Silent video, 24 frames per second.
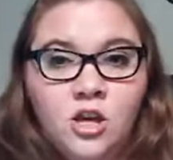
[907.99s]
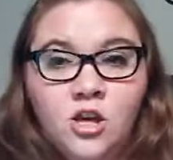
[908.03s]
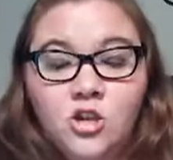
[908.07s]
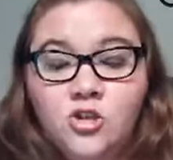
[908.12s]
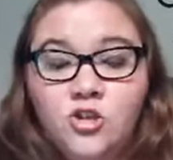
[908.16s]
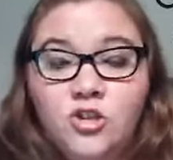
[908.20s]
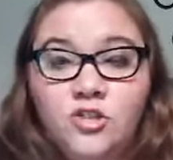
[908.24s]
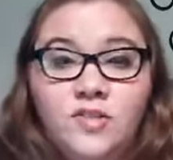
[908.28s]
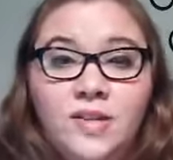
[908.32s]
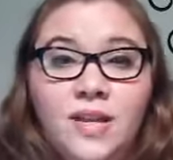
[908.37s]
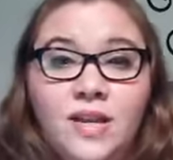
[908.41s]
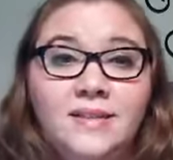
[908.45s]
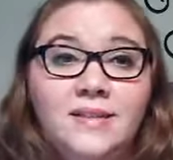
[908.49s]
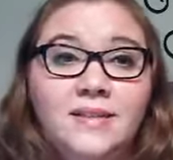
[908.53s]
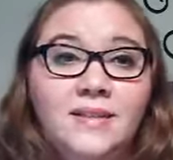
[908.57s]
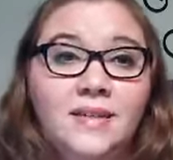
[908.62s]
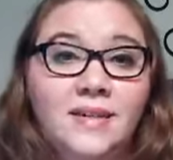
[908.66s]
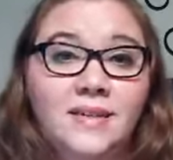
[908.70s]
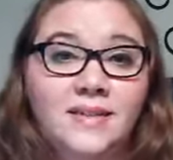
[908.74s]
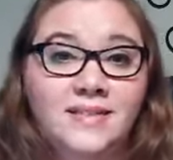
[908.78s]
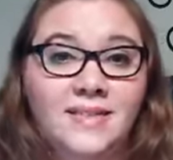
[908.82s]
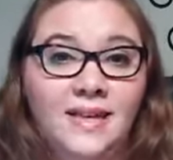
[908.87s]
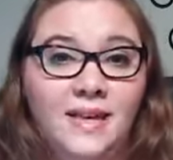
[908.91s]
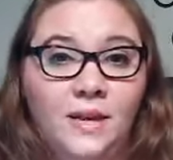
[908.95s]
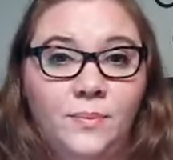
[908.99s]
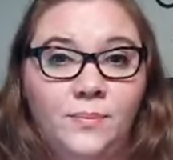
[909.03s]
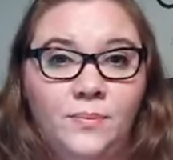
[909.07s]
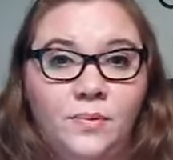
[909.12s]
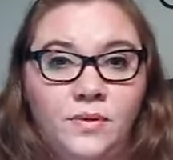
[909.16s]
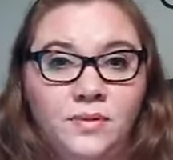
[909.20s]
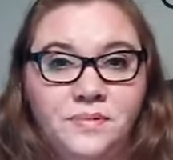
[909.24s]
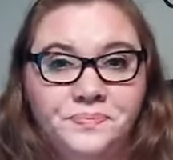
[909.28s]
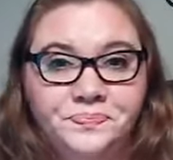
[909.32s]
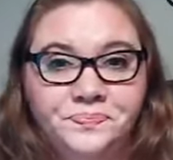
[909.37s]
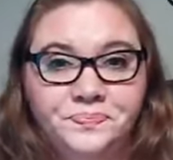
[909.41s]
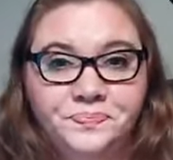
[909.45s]
Just as an
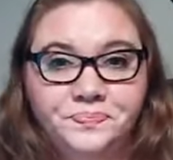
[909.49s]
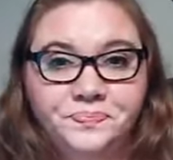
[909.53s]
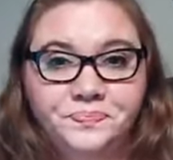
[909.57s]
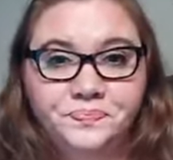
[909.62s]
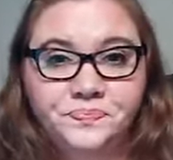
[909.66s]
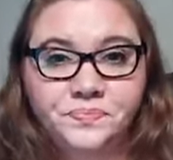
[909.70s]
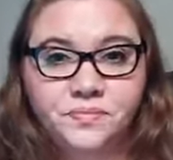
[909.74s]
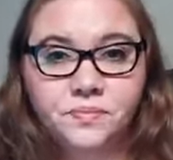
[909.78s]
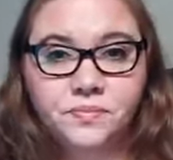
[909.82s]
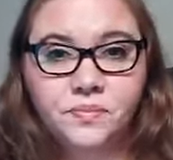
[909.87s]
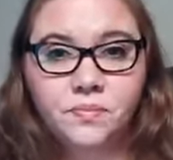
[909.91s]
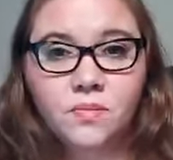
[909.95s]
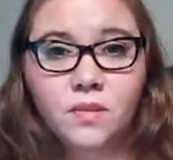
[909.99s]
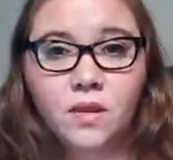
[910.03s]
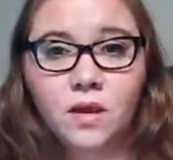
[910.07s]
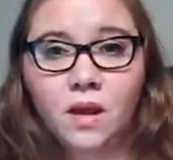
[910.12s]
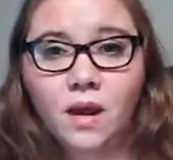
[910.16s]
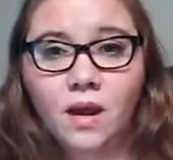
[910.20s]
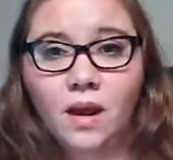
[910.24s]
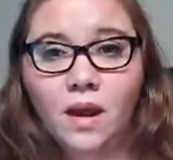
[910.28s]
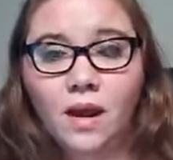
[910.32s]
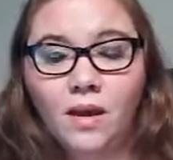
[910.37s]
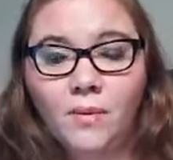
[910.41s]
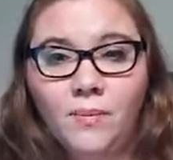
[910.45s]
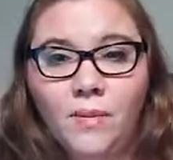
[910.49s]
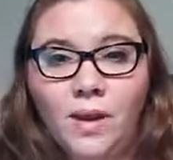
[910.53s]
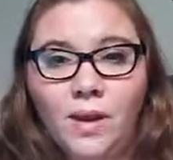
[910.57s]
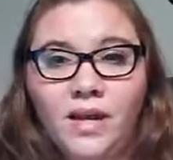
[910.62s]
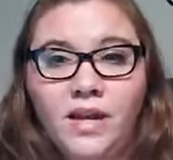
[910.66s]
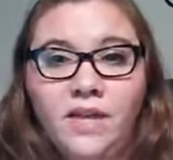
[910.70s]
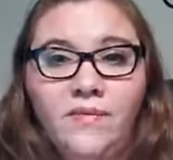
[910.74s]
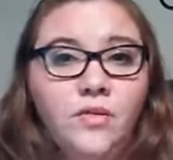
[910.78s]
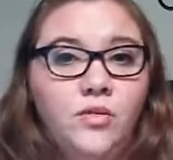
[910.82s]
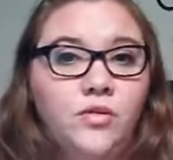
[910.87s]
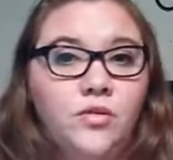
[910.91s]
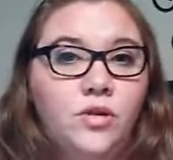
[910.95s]
example, many
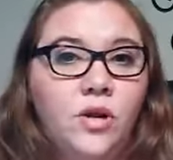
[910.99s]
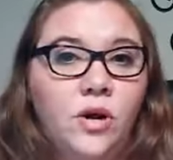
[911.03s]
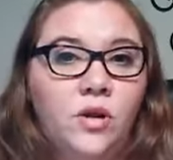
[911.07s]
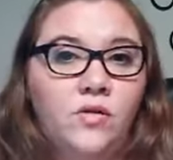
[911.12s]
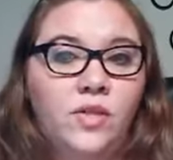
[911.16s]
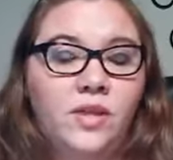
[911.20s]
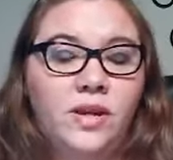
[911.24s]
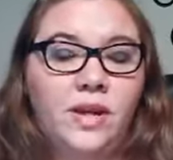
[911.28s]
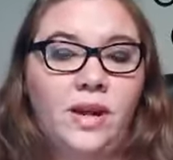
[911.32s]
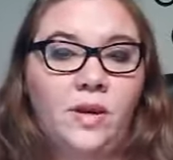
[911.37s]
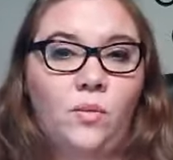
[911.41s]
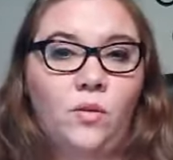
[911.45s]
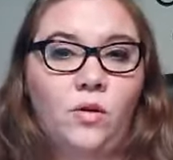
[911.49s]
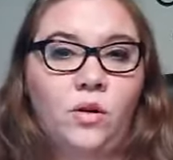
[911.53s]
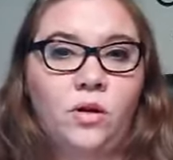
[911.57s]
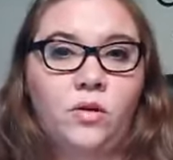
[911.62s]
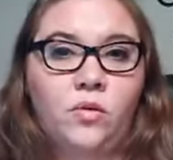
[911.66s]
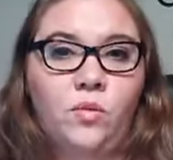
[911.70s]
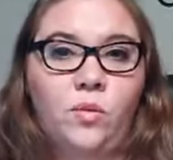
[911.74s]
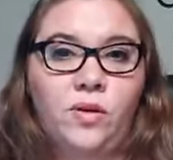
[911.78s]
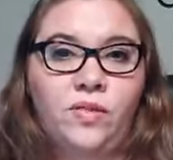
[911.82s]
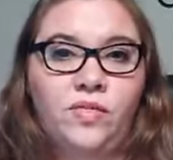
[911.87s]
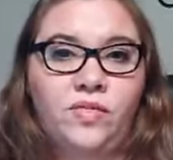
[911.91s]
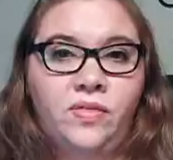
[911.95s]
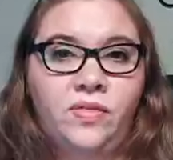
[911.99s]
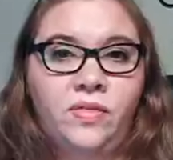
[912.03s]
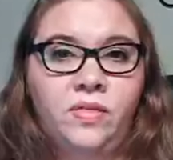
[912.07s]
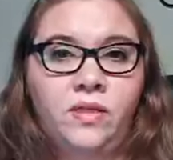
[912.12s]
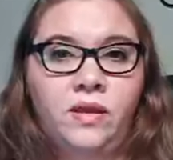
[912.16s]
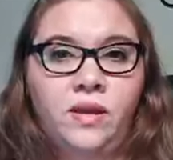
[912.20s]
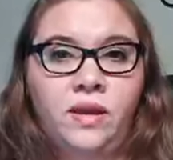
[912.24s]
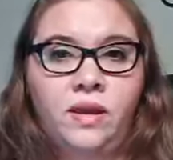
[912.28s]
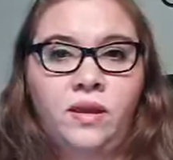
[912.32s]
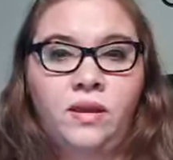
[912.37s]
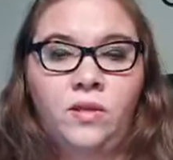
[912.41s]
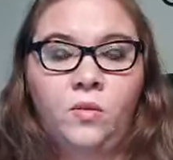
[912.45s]
of you know that I work with
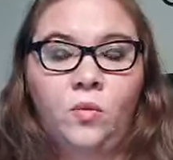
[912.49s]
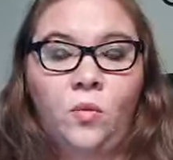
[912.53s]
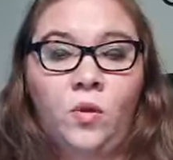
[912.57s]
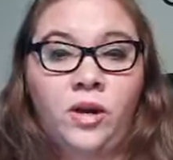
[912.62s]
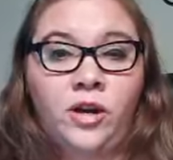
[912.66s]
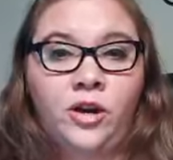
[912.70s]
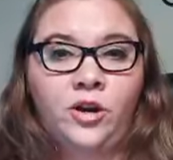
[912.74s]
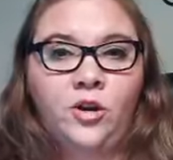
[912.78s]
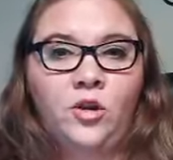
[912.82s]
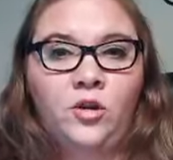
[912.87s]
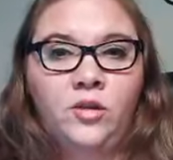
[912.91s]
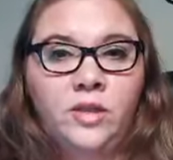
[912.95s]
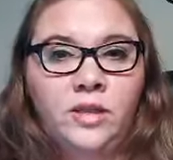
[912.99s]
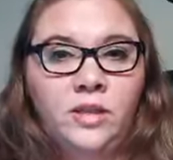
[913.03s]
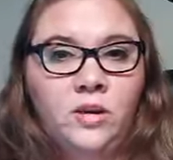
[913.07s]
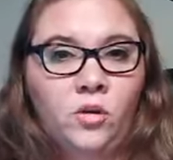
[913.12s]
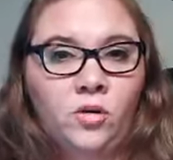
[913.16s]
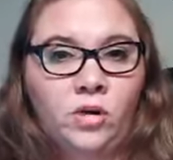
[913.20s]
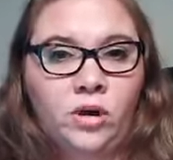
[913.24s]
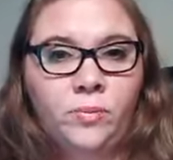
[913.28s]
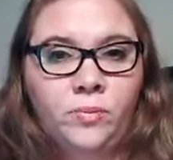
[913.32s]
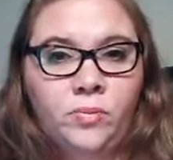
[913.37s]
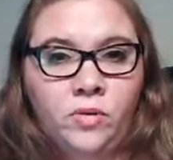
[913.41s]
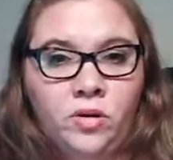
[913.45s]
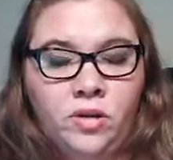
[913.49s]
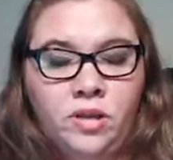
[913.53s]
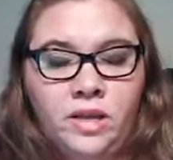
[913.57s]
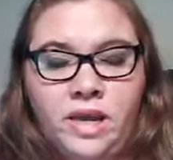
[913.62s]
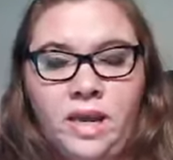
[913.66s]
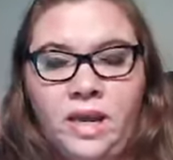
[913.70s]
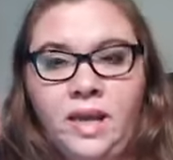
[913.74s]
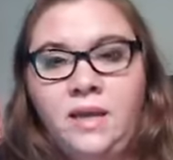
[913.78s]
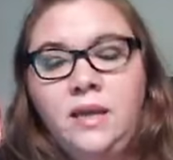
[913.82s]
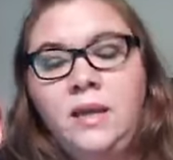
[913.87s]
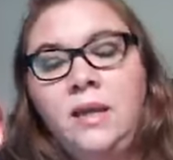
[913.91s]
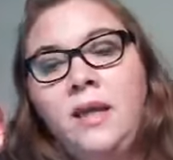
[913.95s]
the one and only Lauren
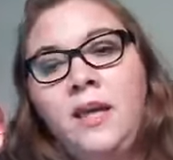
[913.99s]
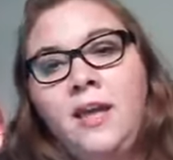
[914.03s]
Brolier,